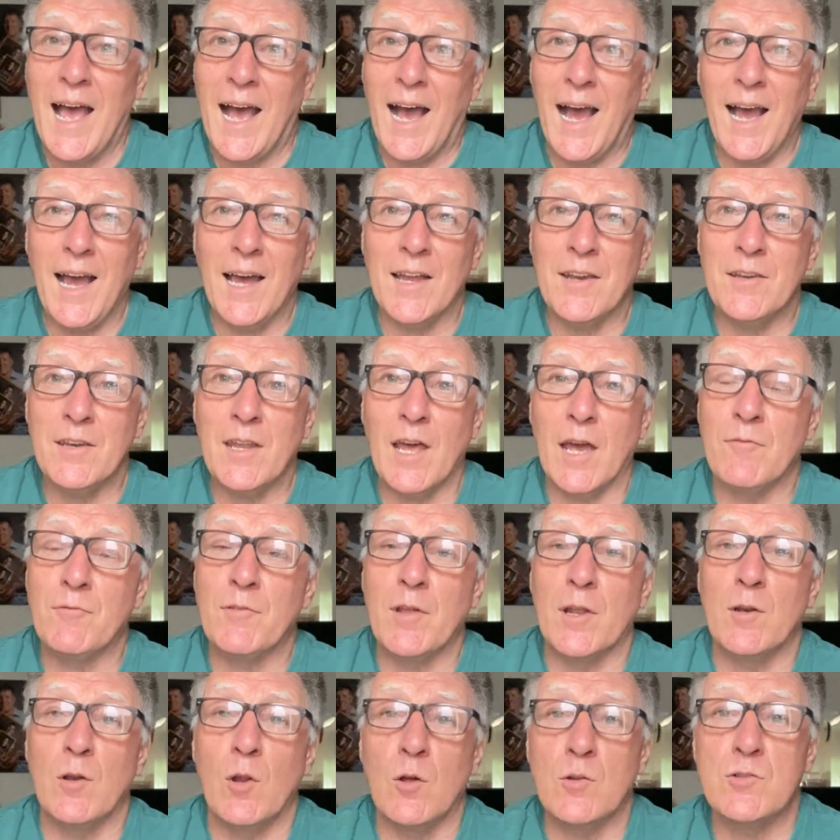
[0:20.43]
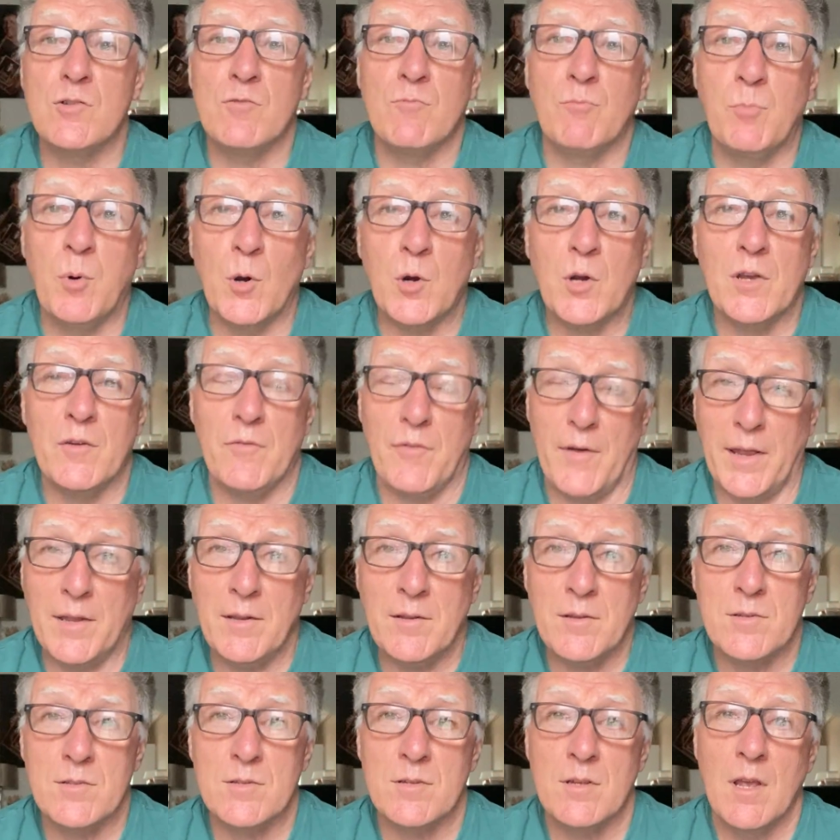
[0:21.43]
and I've done lots of book
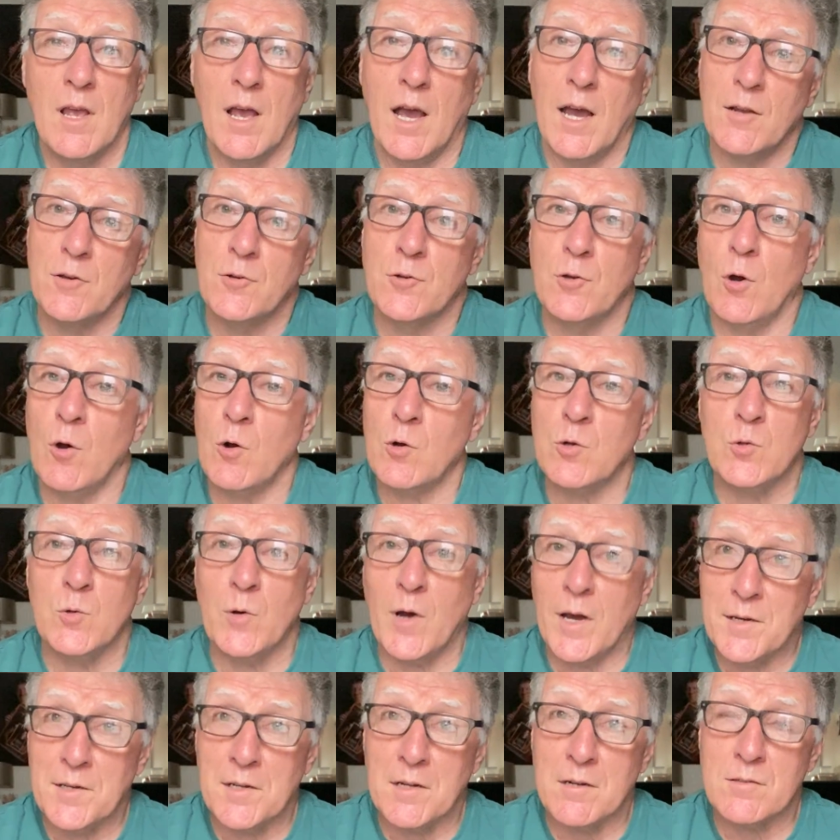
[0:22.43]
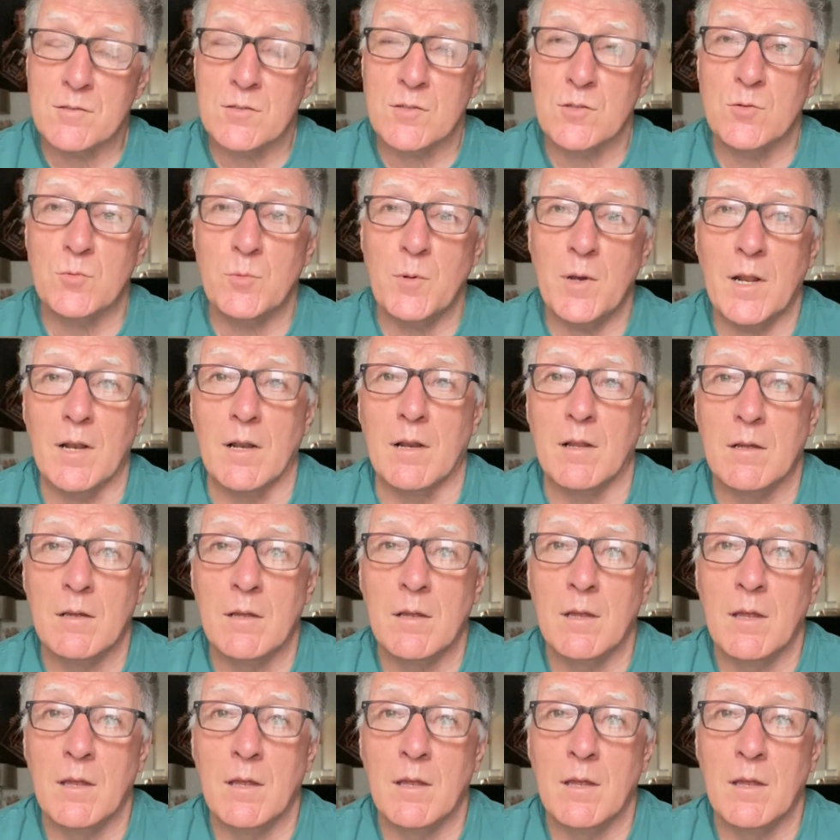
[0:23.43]
events and talked to adults as well.